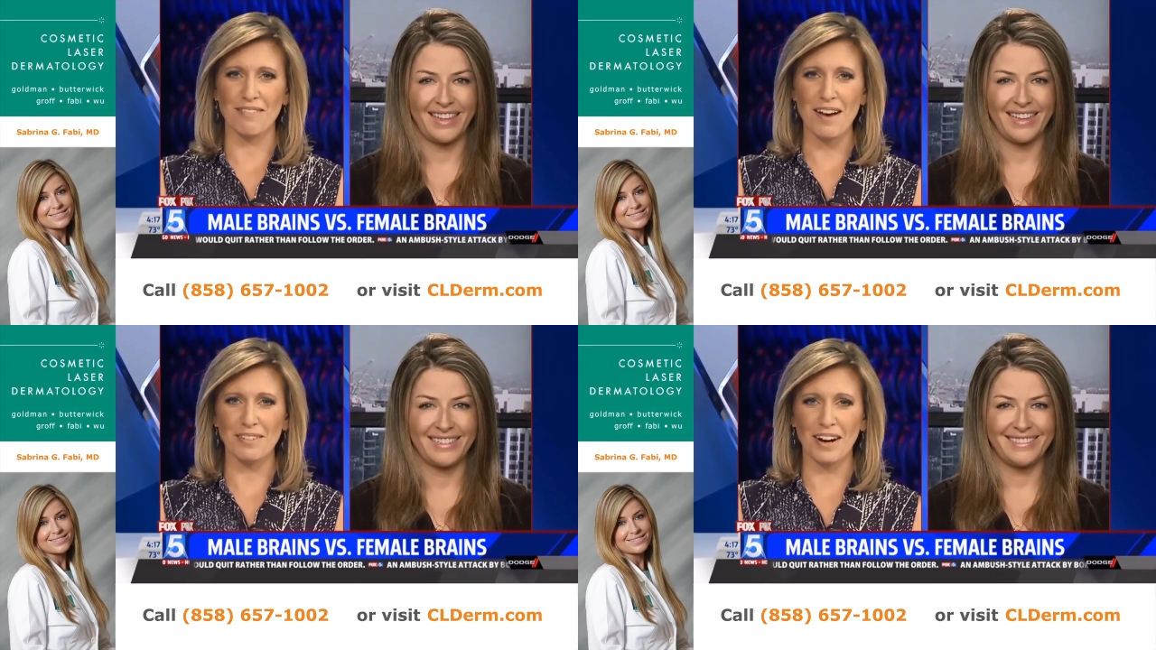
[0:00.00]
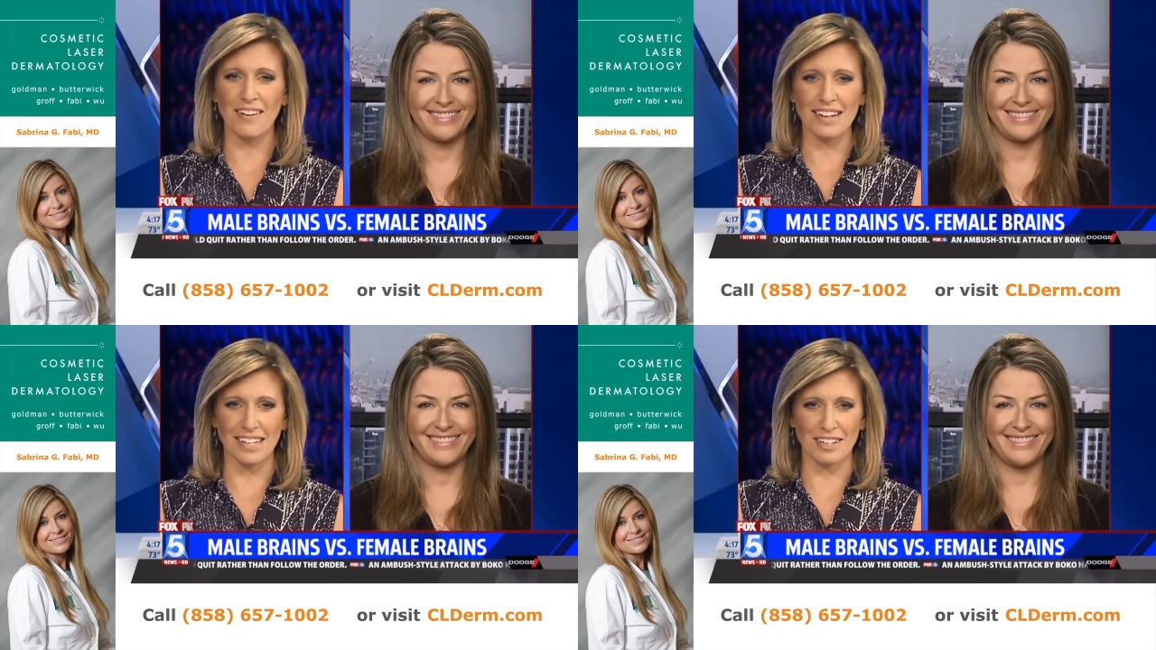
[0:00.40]
Speaker 1: Fabi.
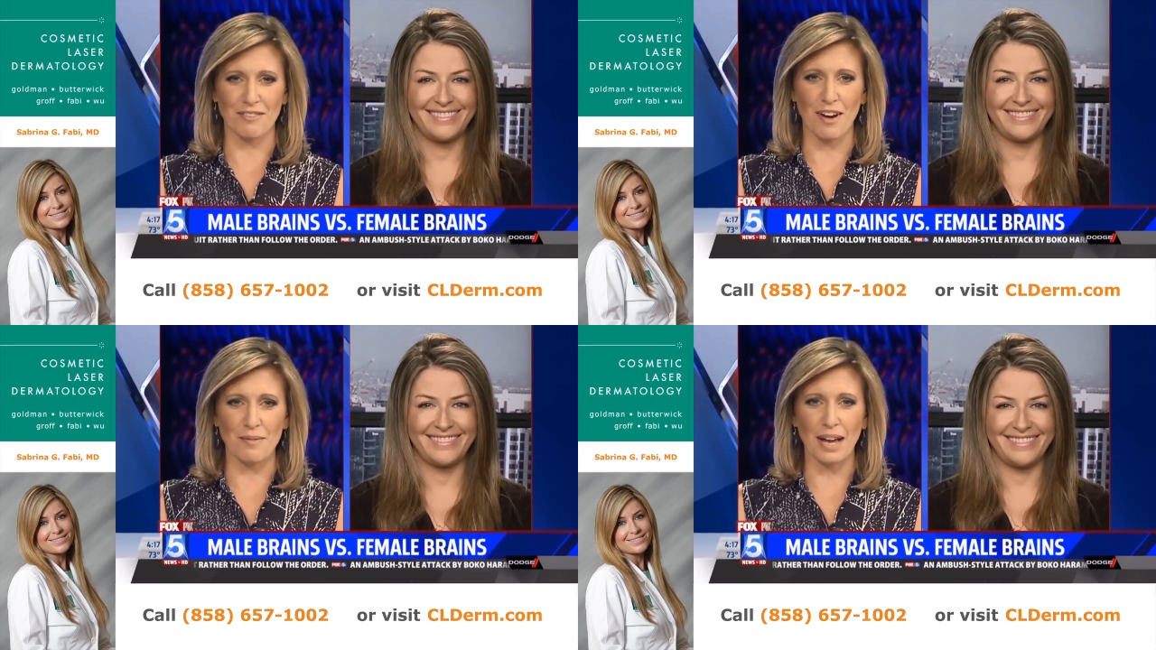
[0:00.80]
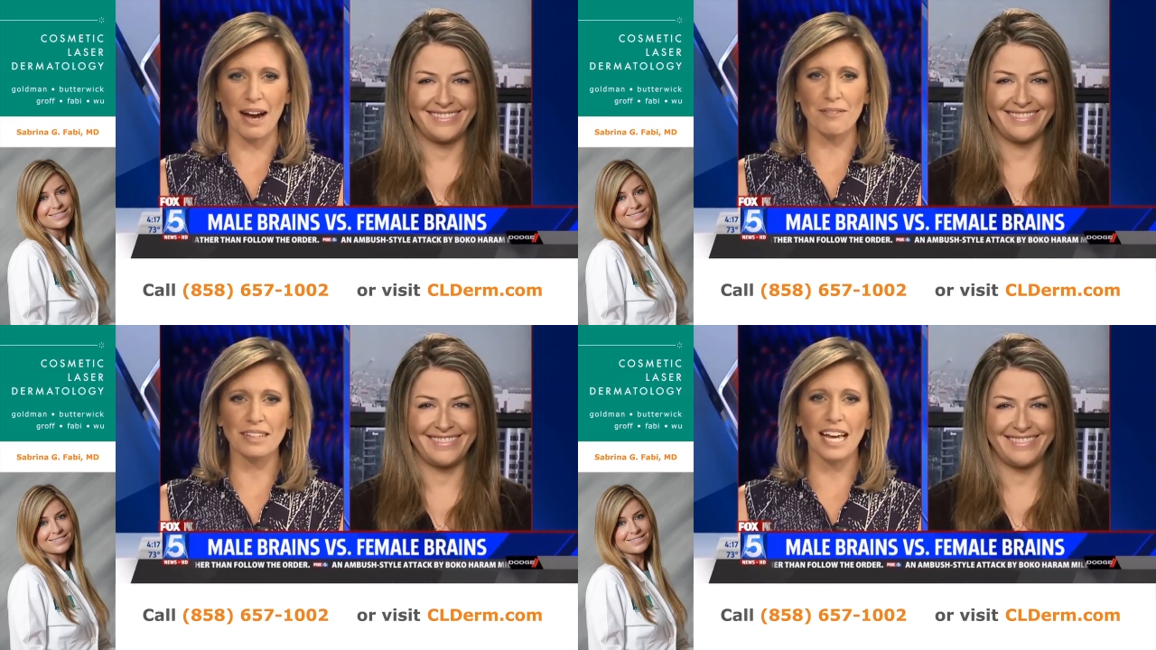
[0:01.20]
All right, Dr. Fabi,
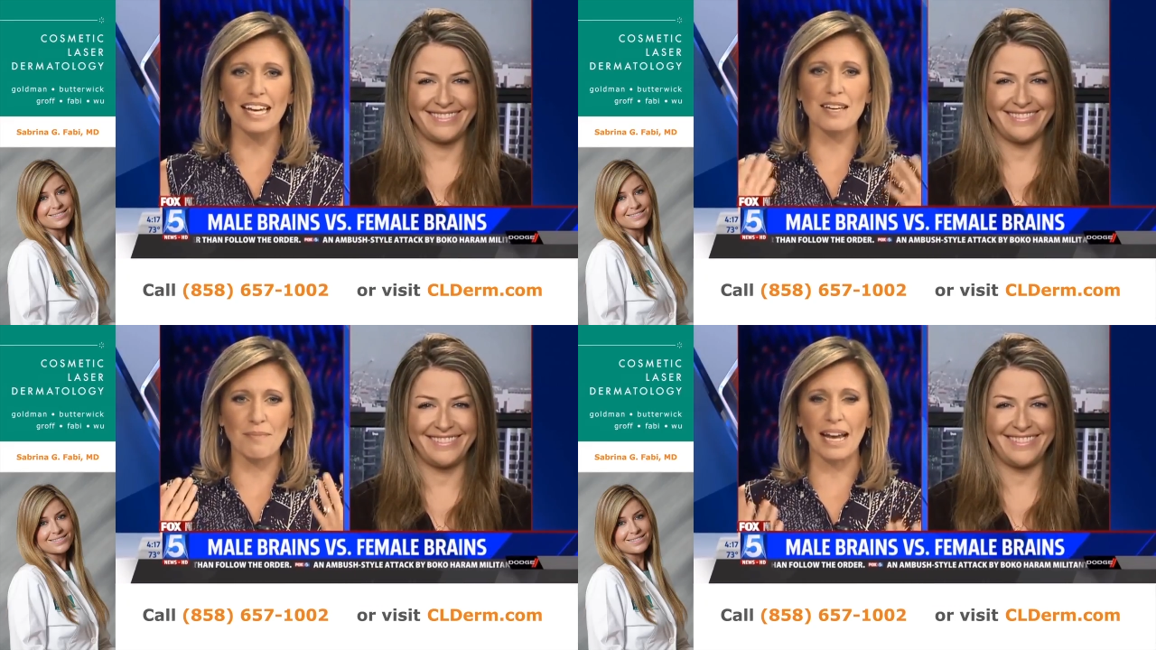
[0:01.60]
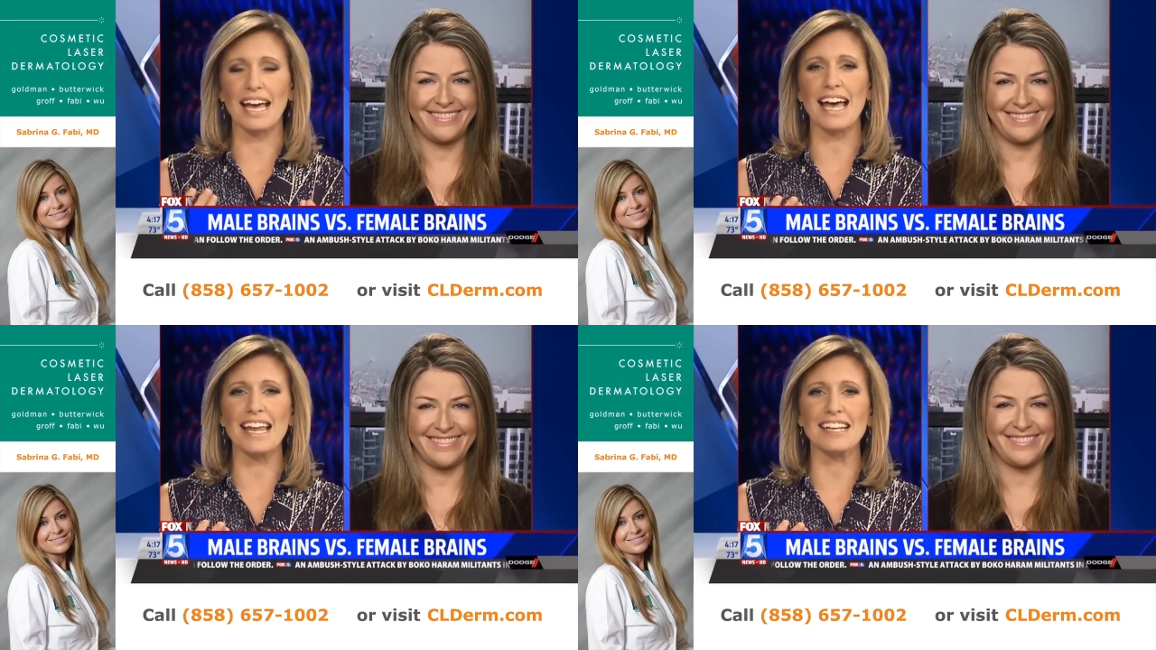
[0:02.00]
I would like in
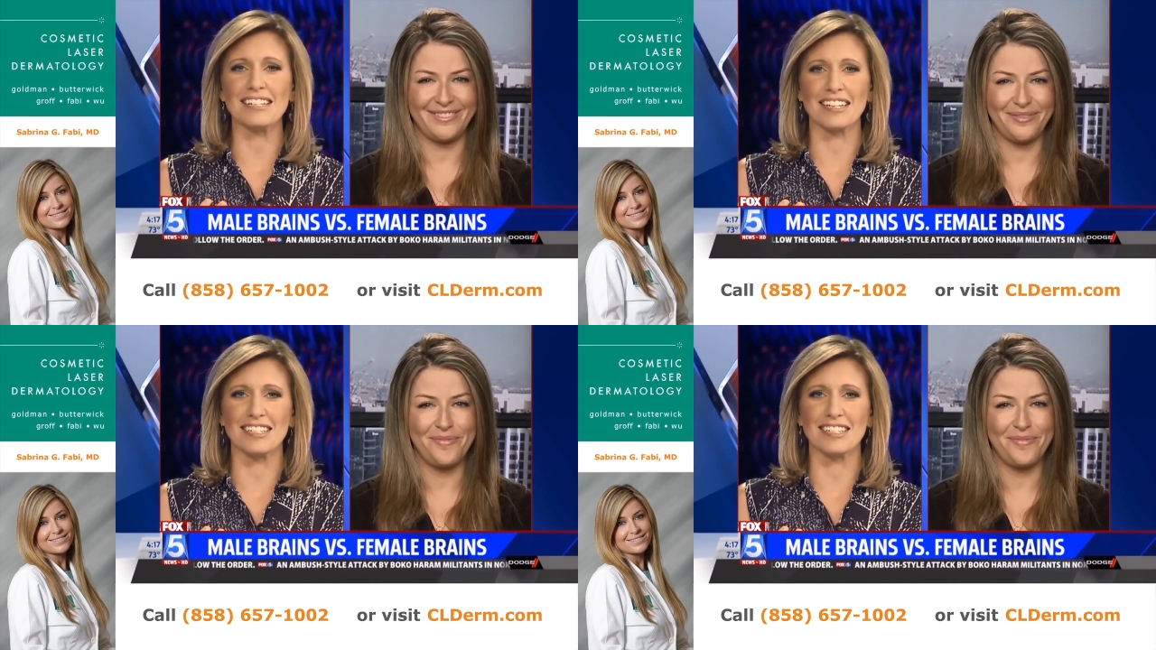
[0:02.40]
my head to